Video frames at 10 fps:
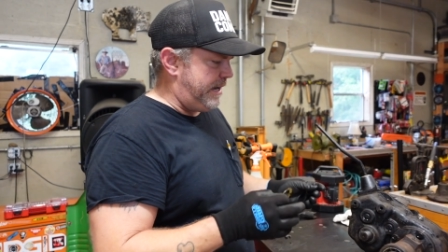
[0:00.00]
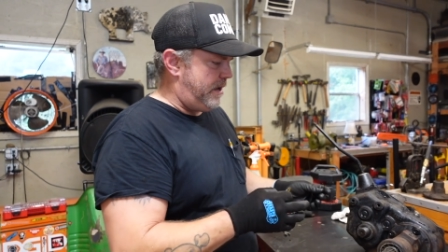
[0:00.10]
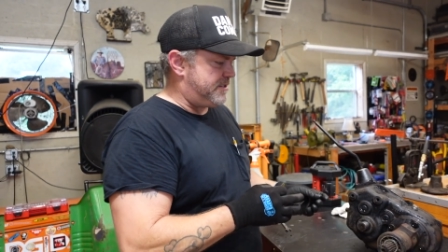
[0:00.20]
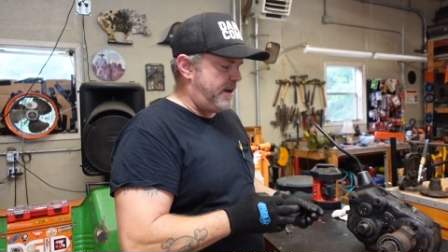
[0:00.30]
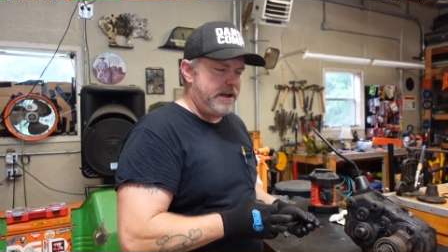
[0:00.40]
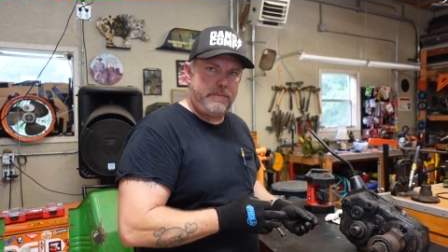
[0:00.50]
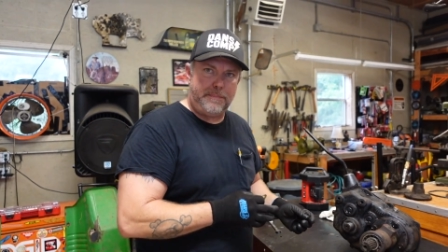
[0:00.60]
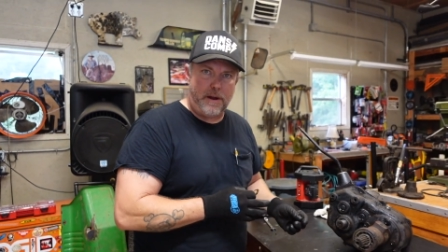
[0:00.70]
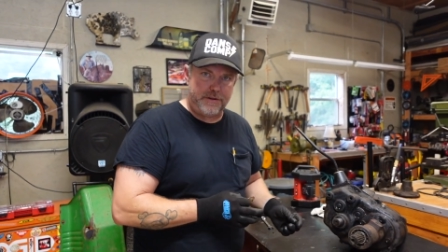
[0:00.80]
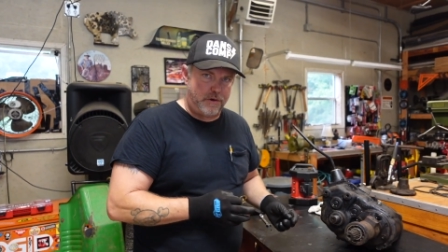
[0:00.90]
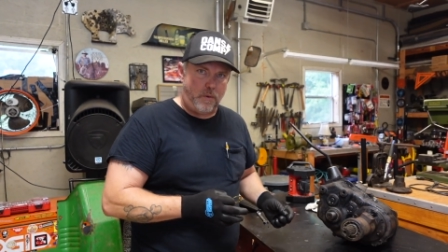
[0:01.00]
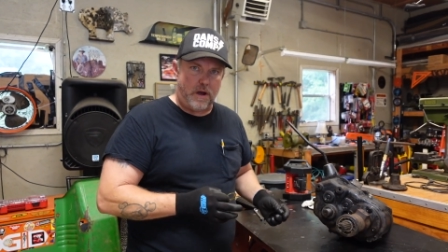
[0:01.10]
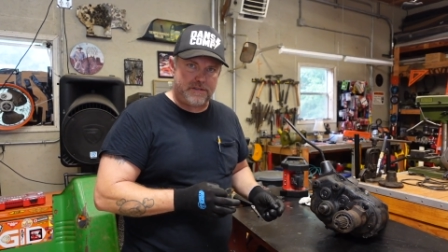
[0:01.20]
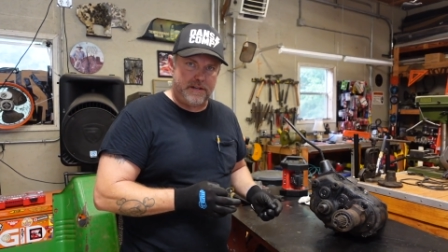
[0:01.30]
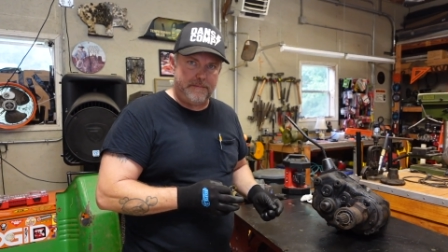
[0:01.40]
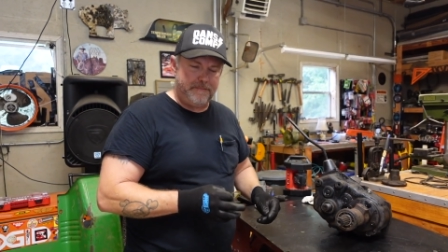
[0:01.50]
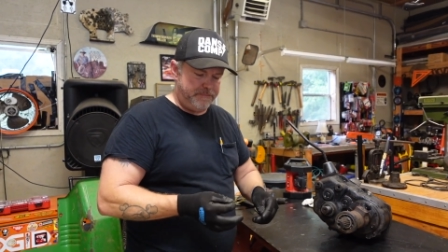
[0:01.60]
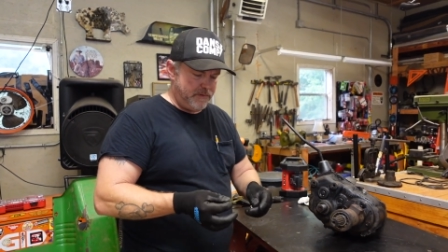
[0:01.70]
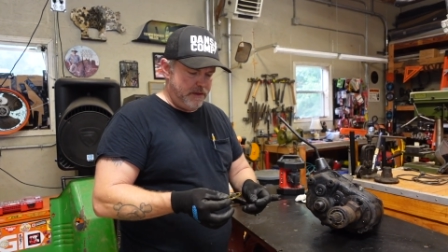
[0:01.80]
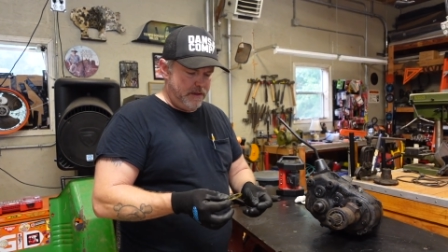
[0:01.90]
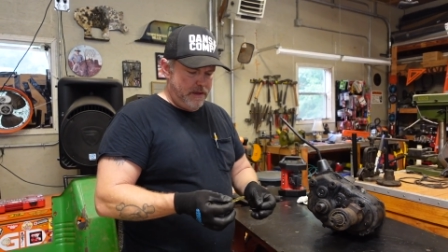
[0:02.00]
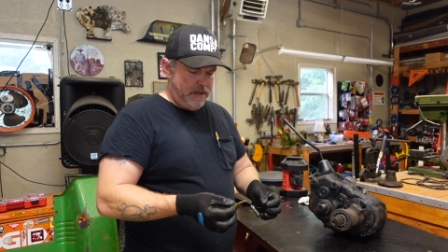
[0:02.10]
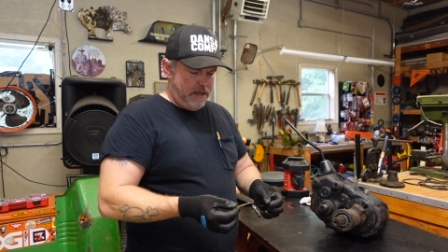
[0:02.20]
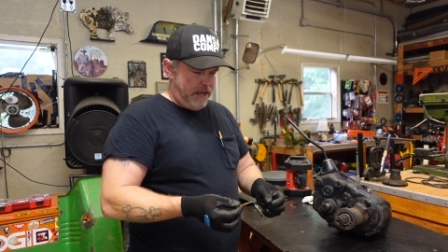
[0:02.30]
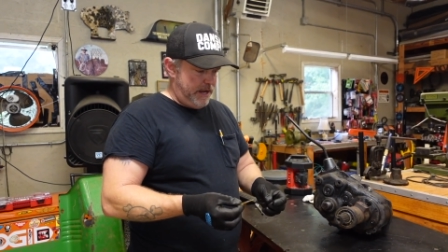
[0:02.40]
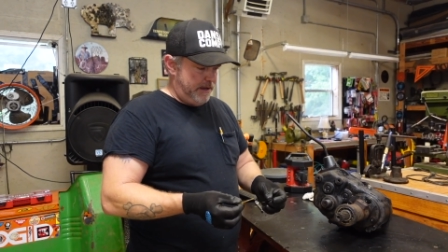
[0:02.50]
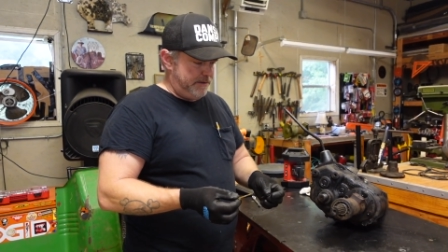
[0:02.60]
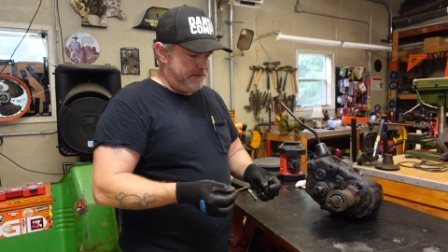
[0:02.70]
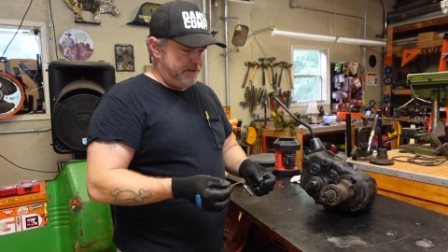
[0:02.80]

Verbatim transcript: it outside and we pressure washed it. And